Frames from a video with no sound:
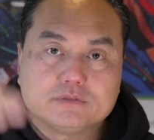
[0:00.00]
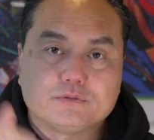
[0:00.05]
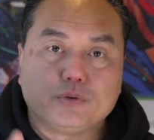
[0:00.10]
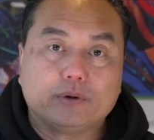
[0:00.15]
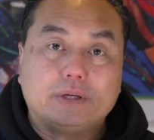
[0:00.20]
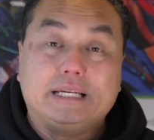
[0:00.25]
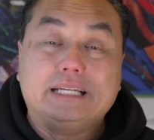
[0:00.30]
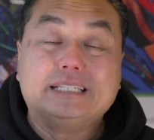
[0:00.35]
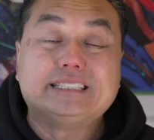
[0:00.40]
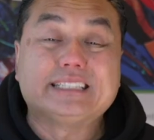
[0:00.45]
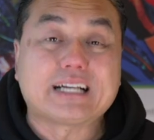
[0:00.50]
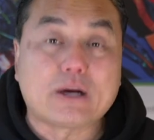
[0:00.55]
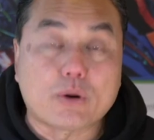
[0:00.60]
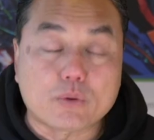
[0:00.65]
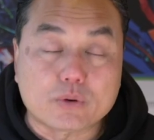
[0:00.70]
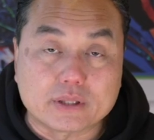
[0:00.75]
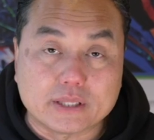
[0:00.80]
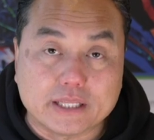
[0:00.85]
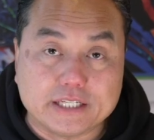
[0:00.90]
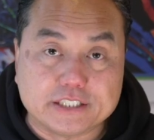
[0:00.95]
For easy
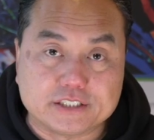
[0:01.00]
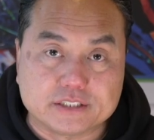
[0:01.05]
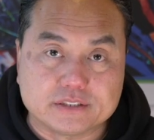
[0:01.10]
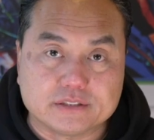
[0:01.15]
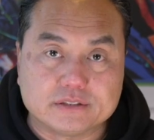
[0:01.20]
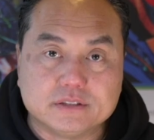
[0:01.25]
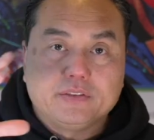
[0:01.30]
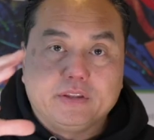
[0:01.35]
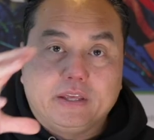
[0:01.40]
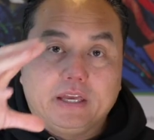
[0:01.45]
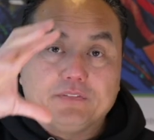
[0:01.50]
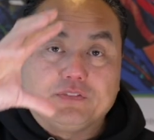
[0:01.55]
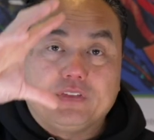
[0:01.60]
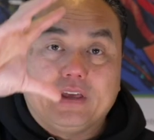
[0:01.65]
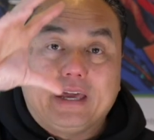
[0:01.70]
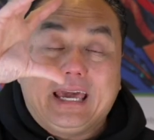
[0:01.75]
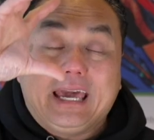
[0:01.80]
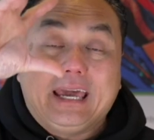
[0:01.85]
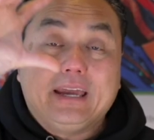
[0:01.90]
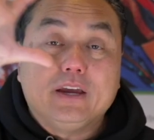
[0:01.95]
calculation, if
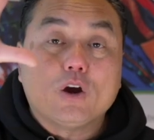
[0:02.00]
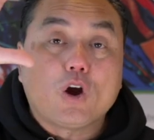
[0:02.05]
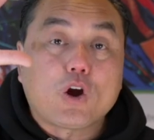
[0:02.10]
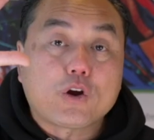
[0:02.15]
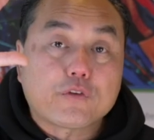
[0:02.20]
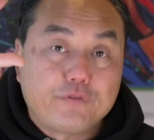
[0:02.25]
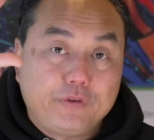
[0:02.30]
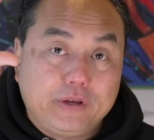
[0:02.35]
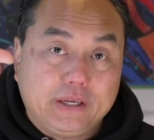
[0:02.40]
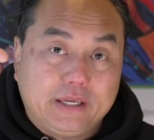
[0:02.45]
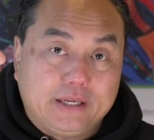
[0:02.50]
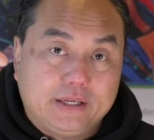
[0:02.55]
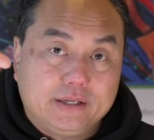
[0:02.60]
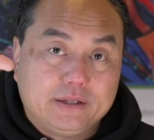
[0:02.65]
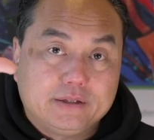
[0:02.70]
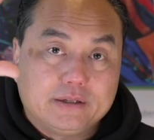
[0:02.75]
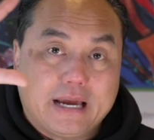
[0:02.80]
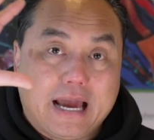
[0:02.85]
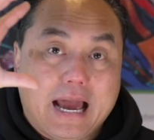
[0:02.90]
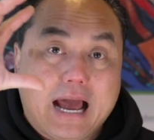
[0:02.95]
the ARV
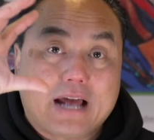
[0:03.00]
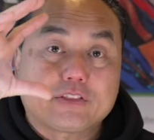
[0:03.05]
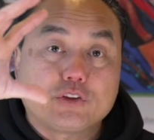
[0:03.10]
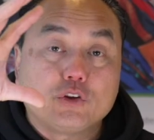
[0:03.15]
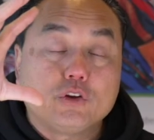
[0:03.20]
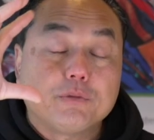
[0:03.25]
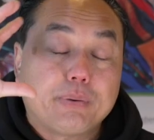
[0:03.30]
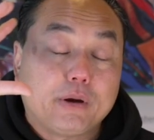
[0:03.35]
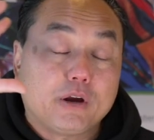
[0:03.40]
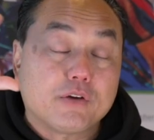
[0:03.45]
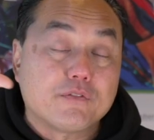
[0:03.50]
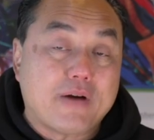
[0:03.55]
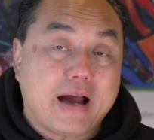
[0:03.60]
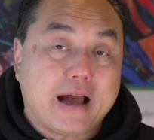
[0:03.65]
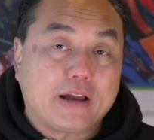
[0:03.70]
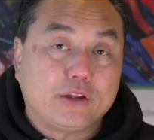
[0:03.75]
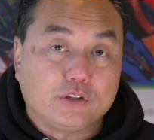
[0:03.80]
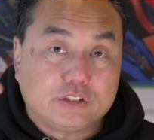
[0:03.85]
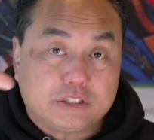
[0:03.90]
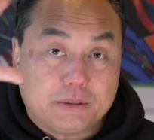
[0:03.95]
after repair
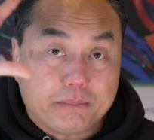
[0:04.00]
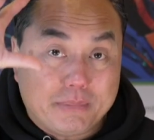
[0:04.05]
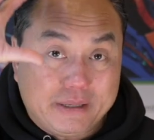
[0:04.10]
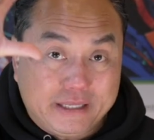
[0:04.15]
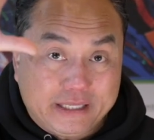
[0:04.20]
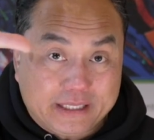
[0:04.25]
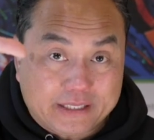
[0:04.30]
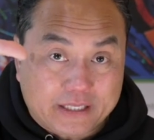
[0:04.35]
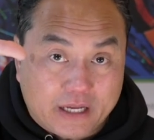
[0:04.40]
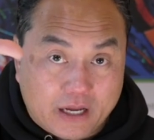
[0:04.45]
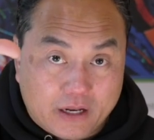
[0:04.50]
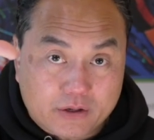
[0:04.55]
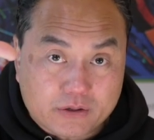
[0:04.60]
value is $1 million,